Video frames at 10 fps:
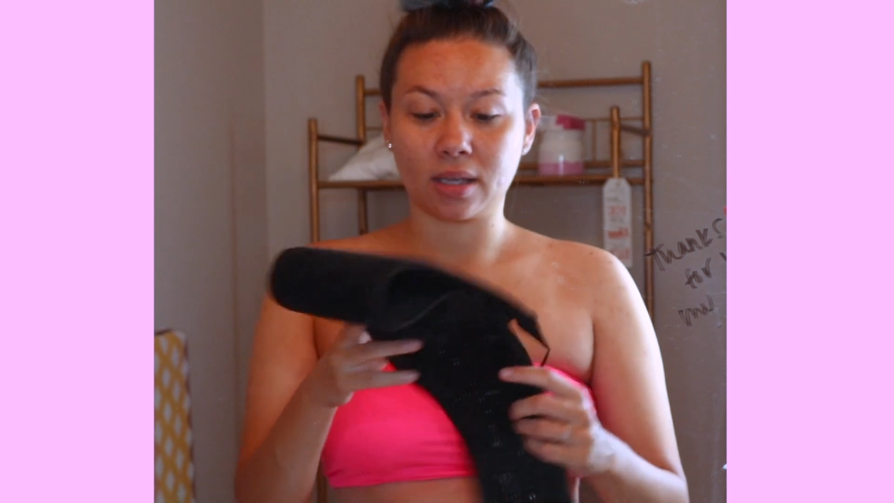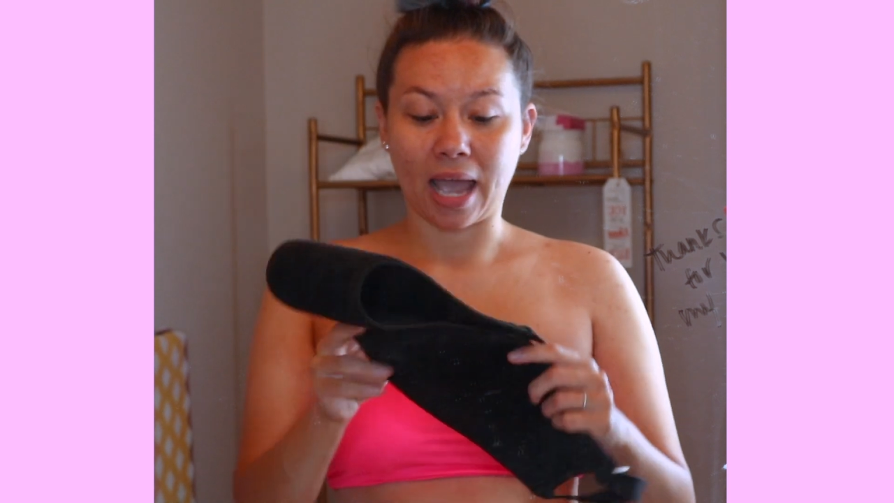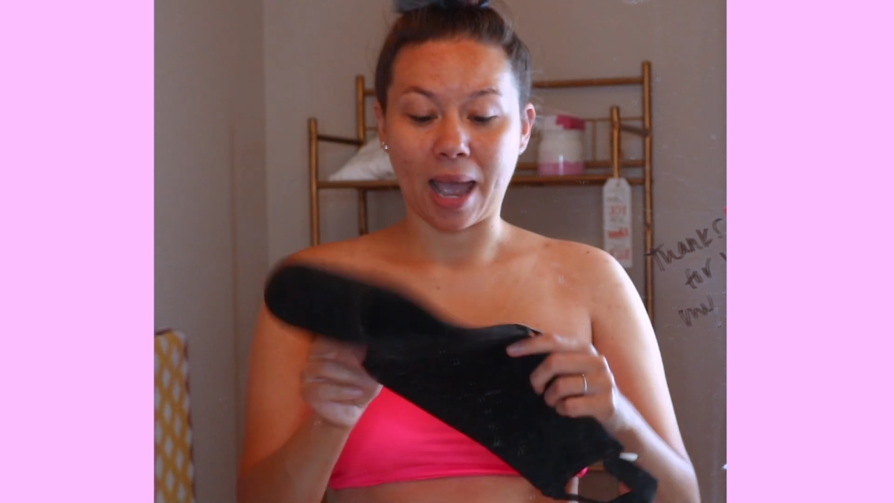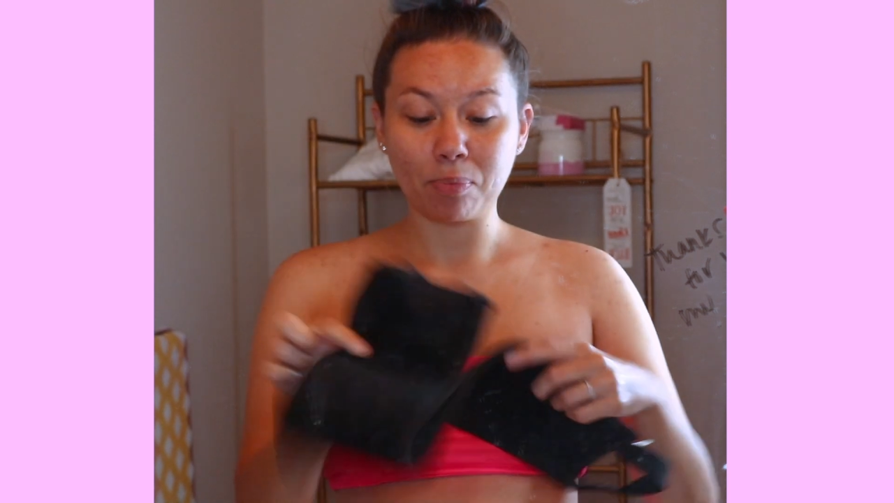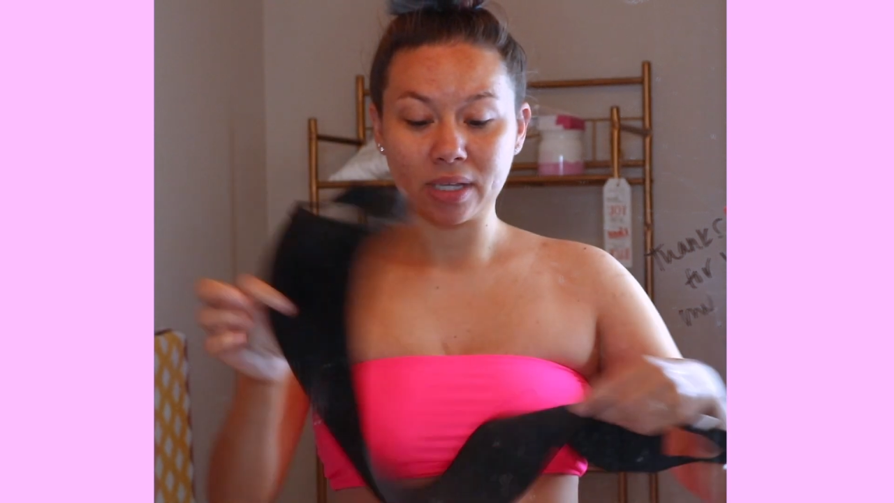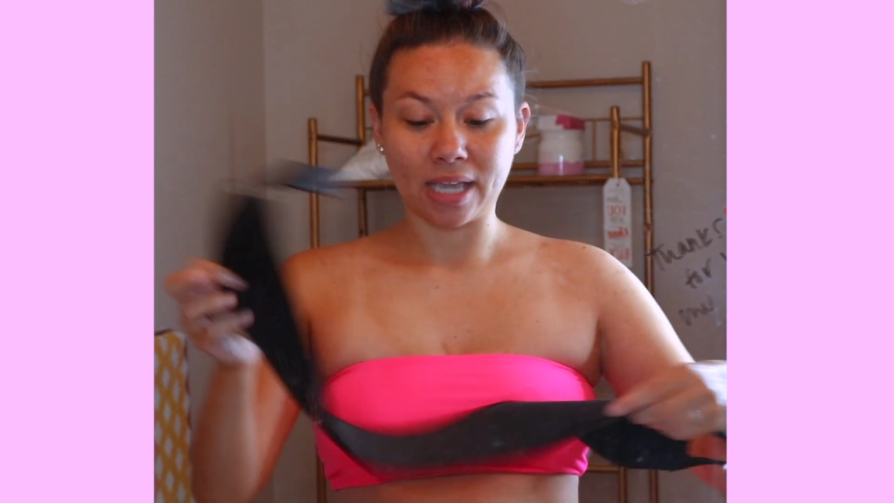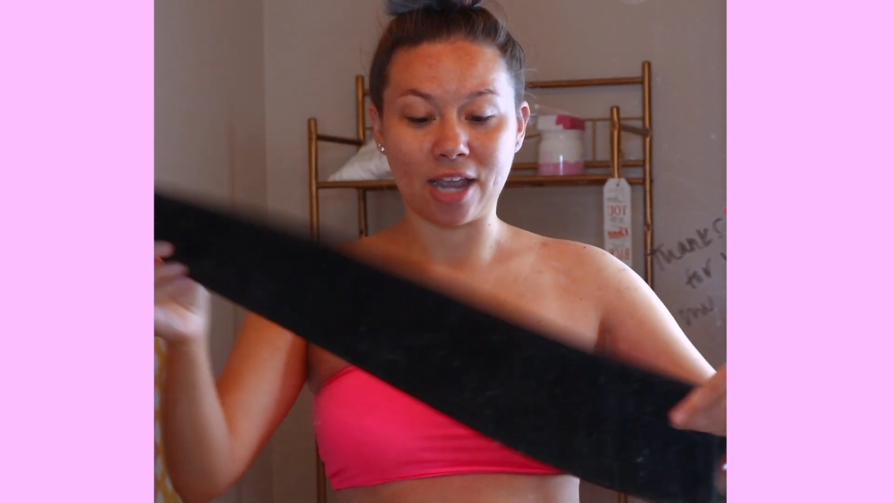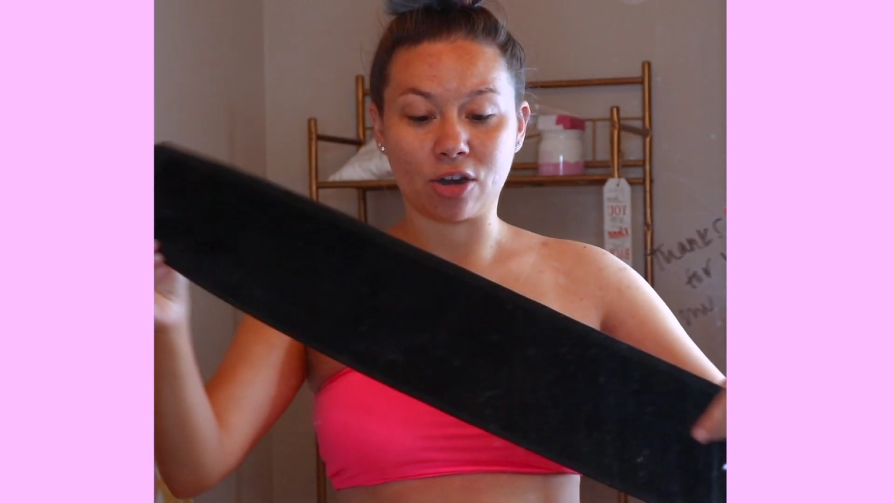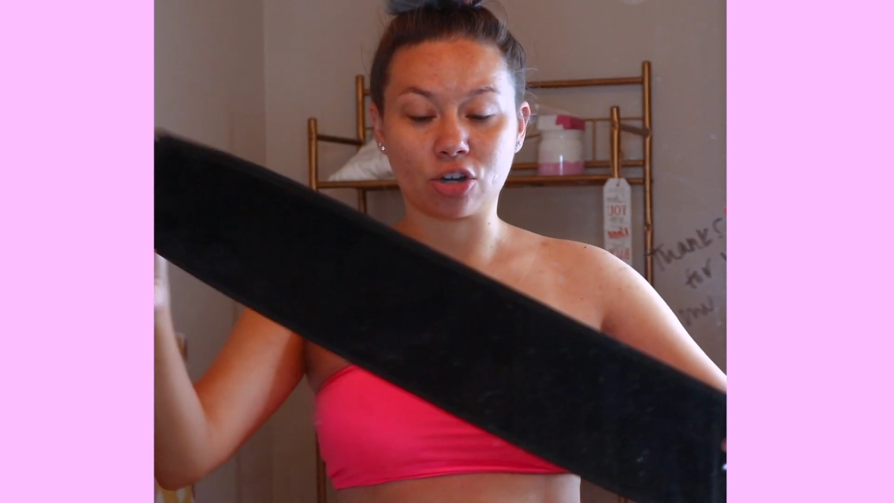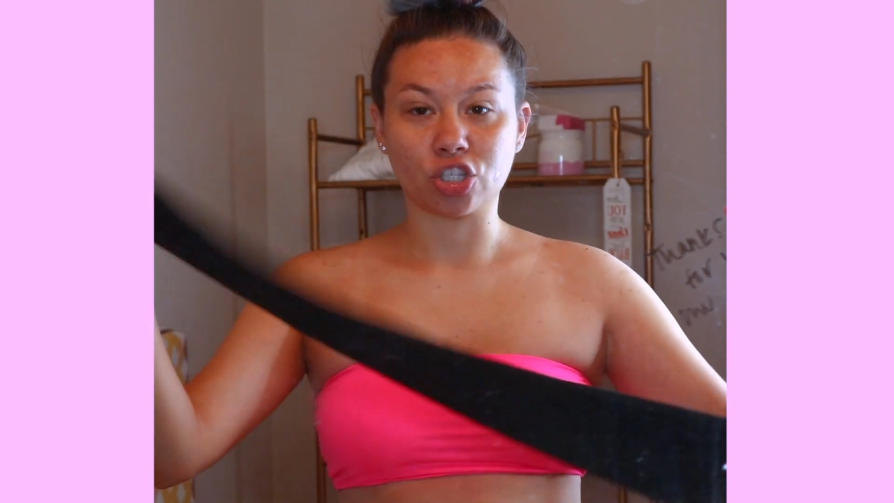
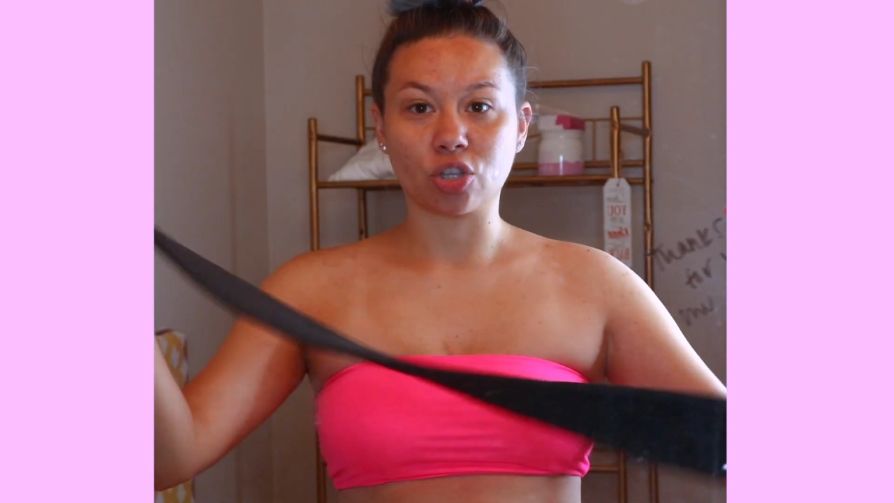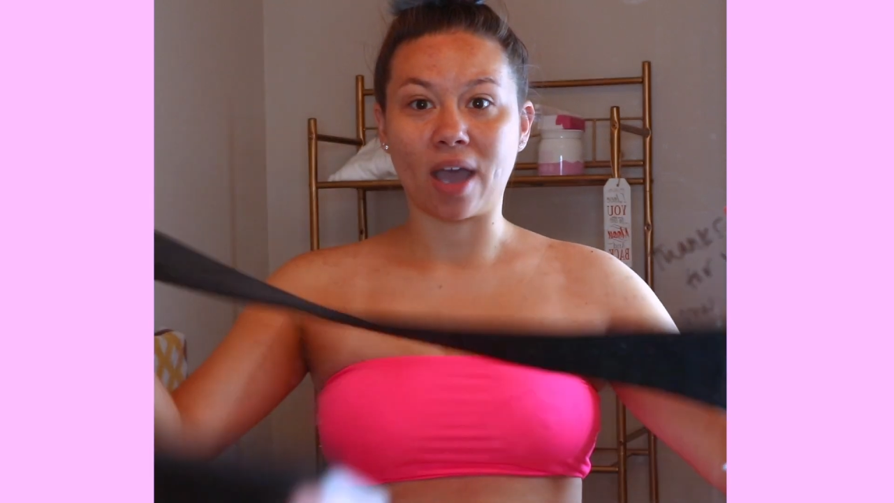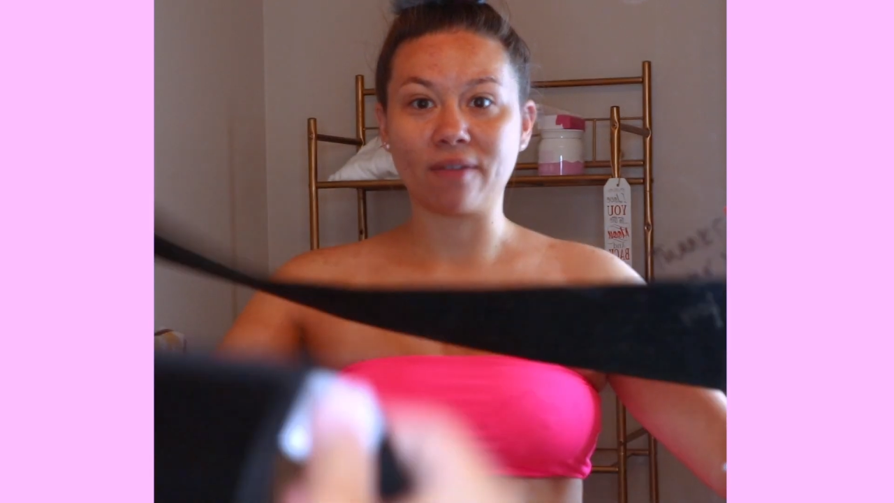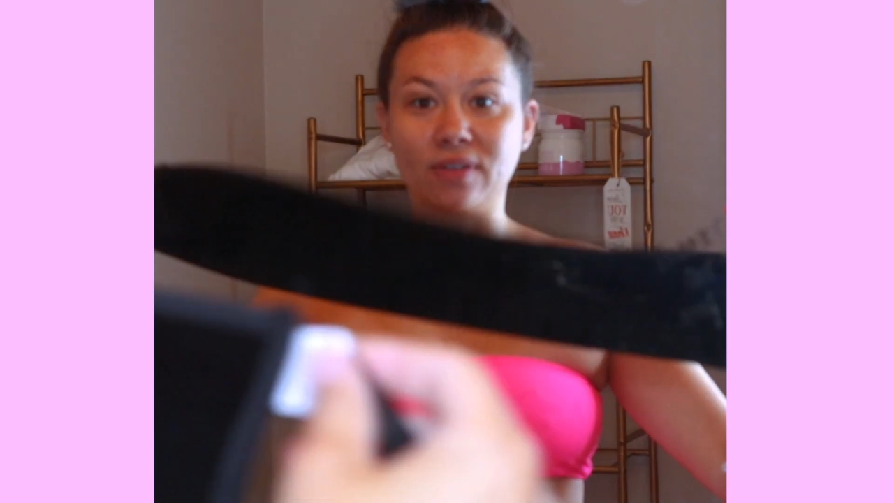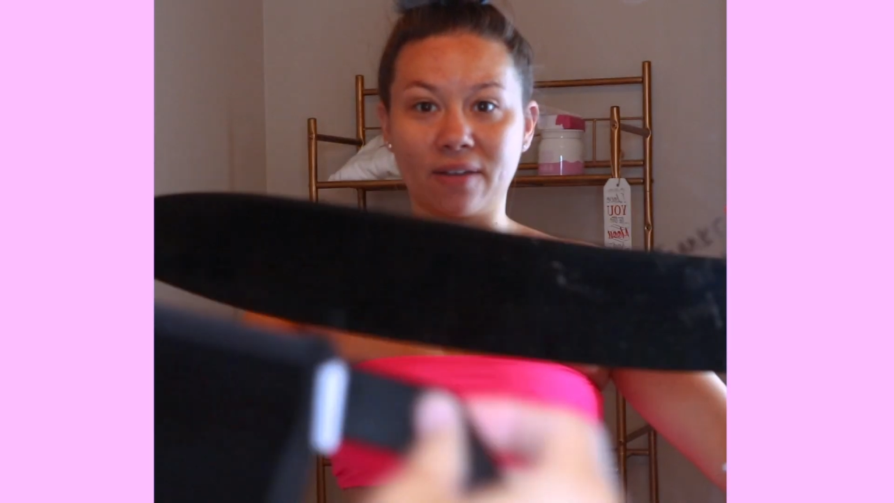applicator. So I've